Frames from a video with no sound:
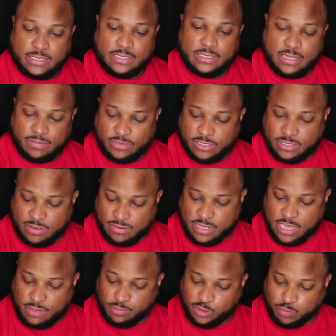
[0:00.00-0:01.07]
So I'm just going to
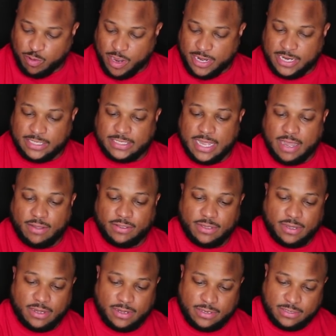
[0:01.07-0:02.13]
keep spreading this out,
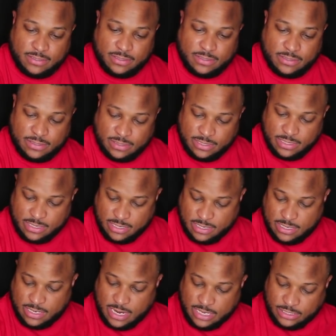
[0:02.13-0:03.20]
y'all.
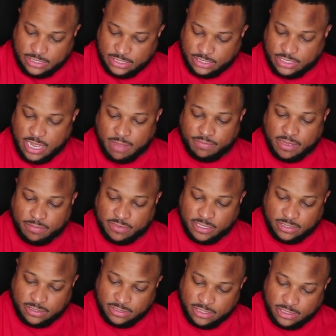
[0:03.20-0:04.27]
I should have chopped up
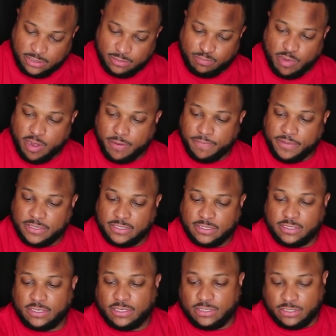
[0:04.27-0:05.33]
these butter pieces
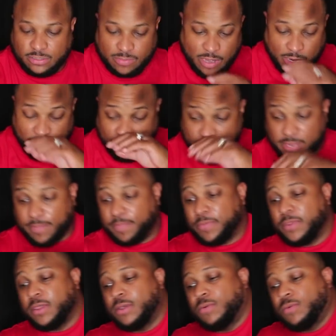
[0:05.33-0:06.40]
a little smaller, but
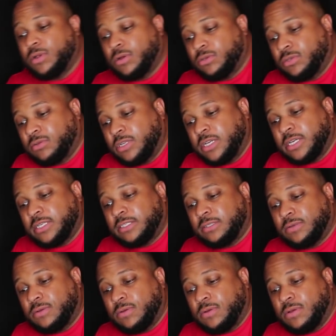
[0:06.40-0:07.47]
we're going to do
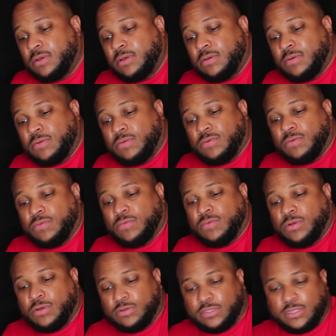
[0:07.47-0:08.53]
this.
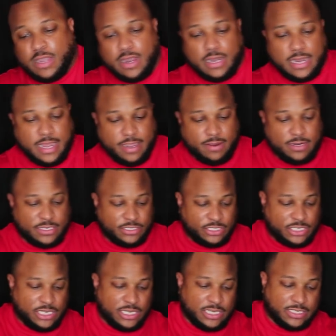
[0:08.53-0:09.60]
We're going to start layering
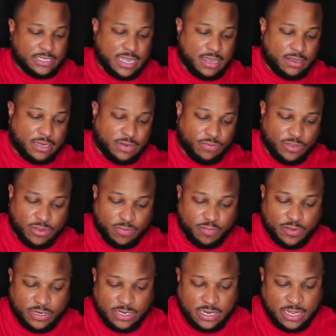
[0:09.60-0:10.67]
this cheese out, and then we're going to
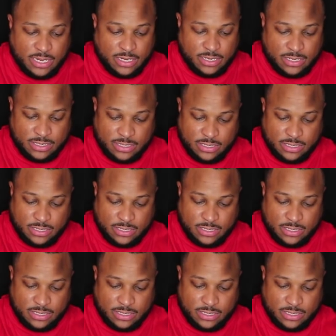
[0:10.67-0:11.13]
put another